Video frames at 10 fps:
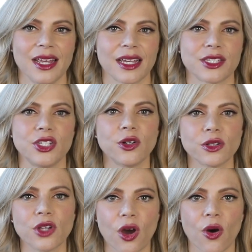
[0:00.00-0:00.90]
because
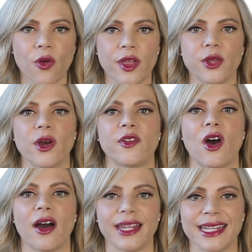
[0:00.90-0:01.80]
you'll know that you have an
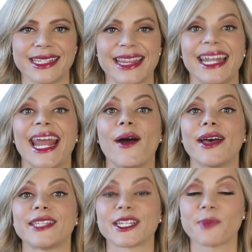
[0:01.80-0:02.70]
audience that now
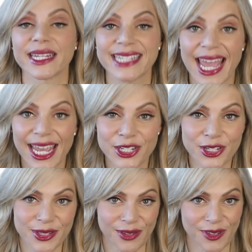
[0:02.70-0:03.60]
has
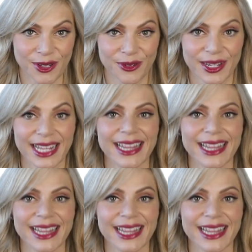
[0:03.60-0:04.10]
expectations of you.